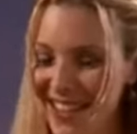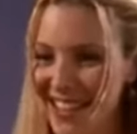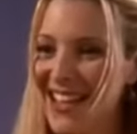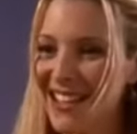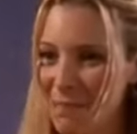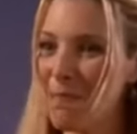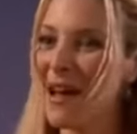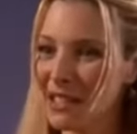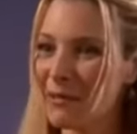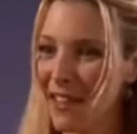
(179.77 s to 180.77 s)
that they could
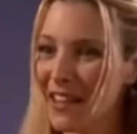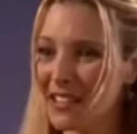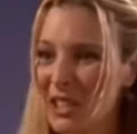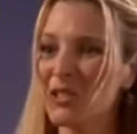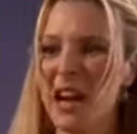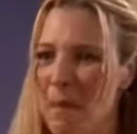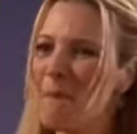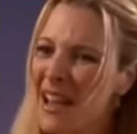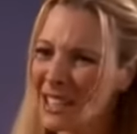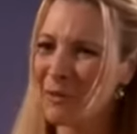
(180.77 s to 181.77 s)
mess with us. They're trying to
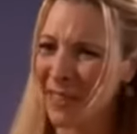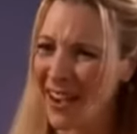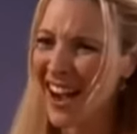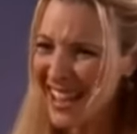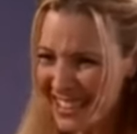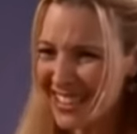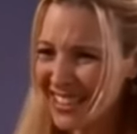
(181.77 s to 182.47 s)
mess with us.